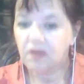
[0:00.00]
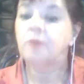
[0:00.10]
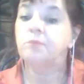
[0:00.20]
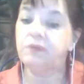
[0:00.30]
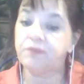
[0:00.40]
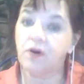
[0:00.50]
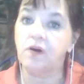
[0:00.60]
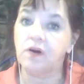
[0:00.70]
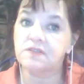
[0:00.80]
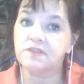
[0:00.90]

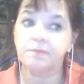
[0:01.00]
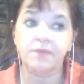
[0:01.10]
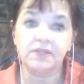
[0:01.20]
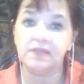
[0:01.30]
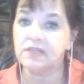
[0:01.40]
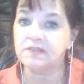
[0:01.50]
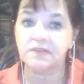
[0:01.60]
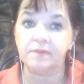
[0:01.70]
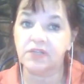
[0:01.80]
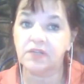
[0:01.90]
Before somebody did
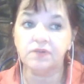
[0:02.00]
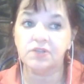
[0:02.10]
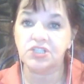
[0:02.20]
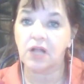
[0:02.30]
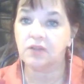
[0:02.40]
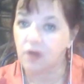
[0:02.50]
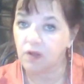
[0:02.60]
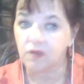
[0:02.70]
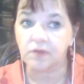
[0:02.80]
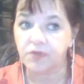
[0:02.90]
something to a child, the
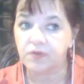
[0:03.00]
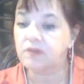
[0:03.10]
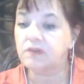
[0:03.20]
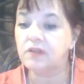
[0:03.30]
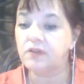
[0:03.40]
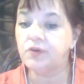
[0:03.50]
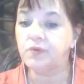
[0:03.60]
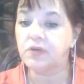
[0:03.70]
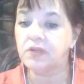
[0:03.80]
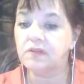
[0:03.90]
whole community knew
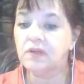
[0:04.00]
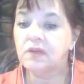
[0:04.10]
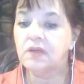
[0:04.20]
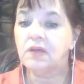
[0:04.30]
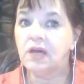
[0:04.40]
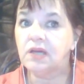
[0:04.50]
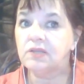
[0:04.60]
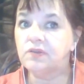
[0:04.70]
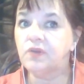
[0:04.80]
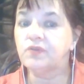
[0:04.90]
it, and
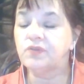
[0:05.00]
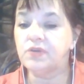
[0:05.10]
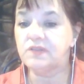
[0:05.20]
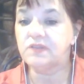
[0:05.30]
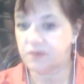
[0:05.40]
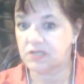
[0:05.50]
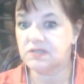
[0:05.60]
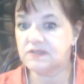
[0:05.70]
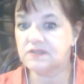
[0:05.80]
you don't do it twice.